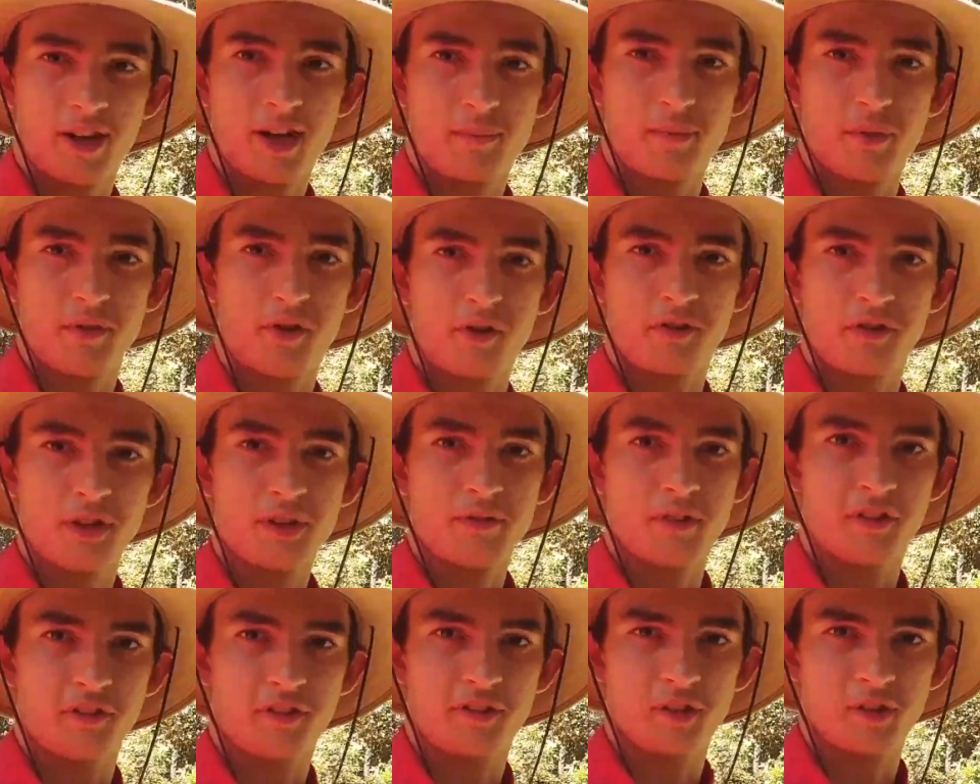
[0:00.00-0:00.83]
up, but there's
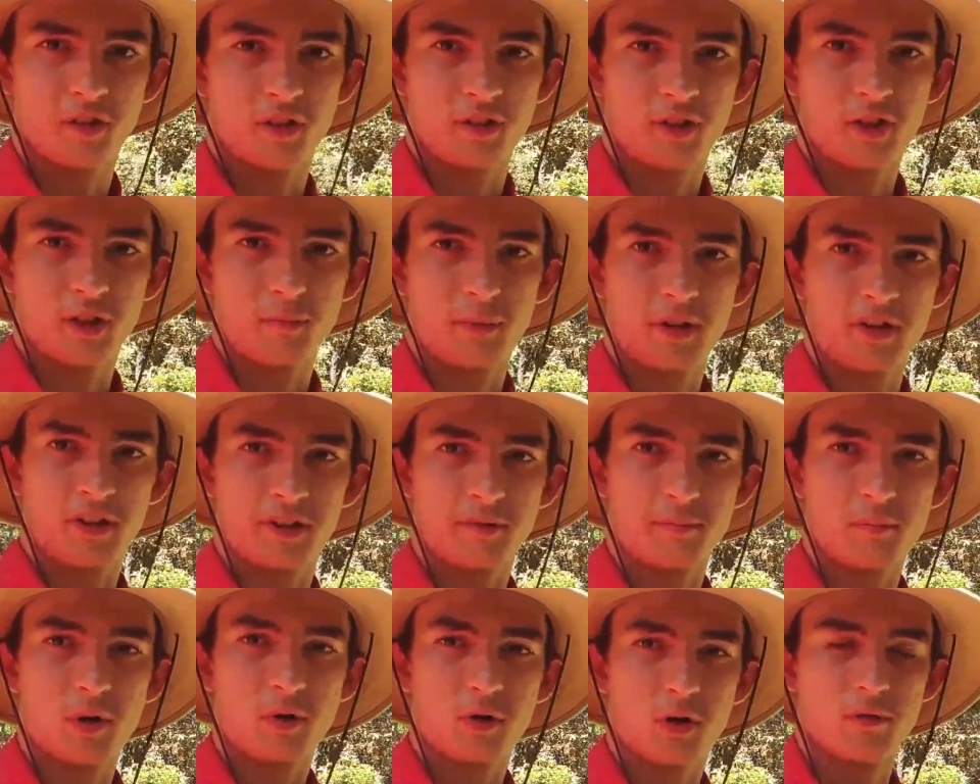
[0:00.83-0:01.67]
even still a little bit of
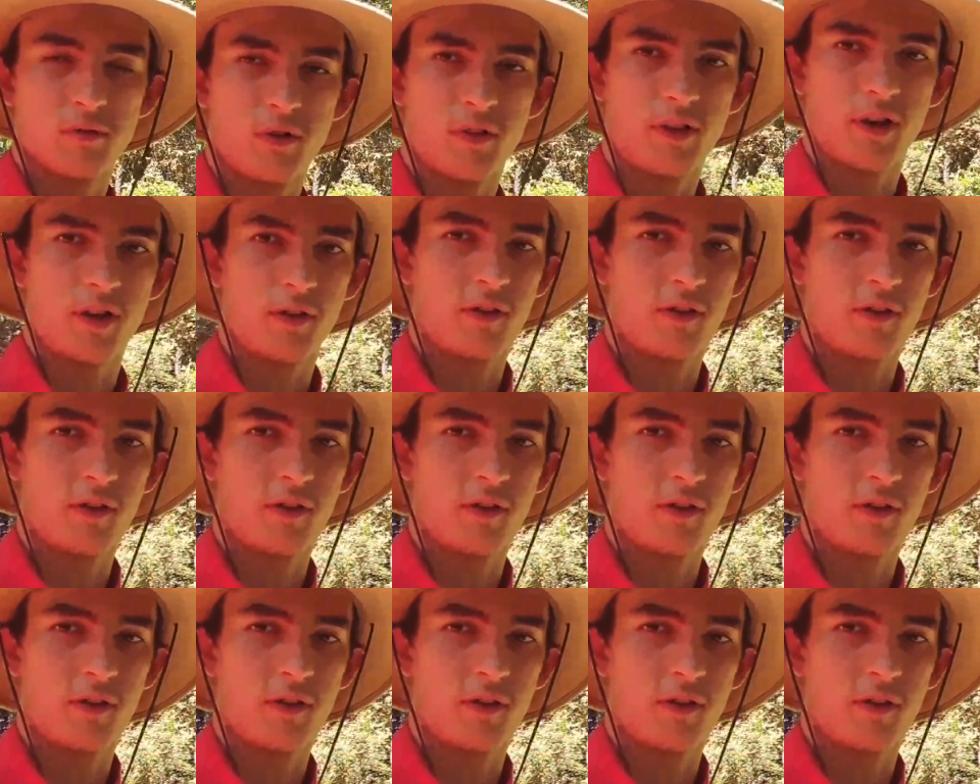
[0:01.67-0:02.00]
smoke over there.